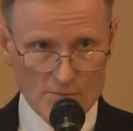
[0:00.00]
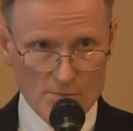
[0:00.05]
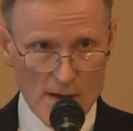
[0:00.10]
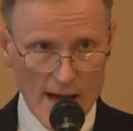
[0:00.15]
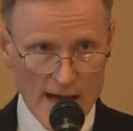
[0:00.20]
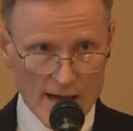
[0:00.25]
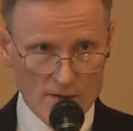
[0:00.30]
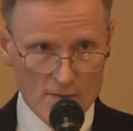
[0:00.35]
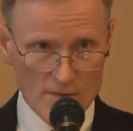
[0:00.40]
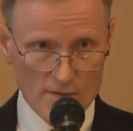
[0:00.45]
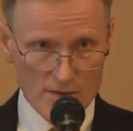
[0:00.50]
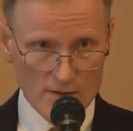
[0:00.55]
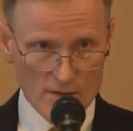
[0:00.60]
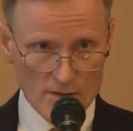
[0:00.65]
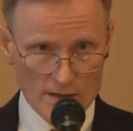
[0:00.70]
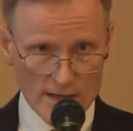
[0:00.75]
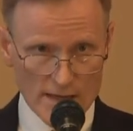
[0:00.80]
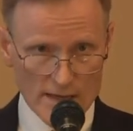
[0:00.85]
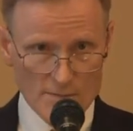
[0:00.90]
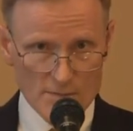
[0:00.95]
back with a
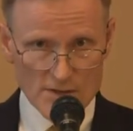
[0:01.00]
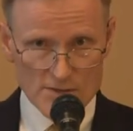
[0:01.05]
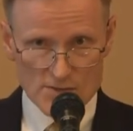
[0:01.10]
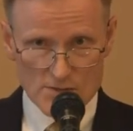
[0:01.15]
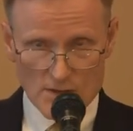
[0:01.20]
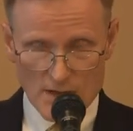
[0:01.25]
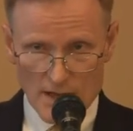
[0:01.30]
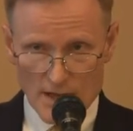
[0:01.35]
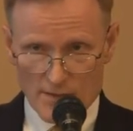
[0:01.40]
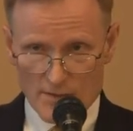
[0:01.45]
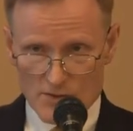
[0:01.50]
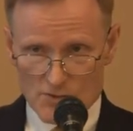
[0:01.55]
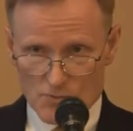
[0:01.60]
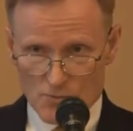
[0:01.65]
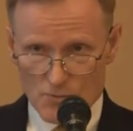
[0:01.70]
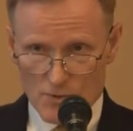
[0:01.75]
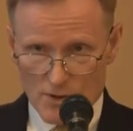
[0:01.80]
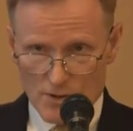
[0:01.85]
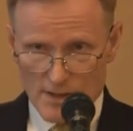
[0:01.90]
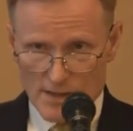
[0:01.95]
claim
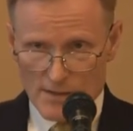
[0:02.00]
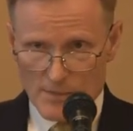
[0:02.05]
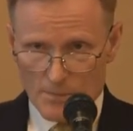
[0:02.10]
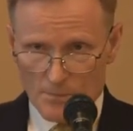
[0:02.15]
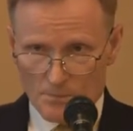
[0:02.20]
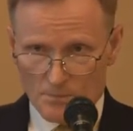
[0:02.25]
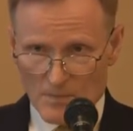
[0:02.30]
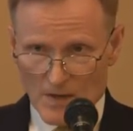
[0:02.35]
that's really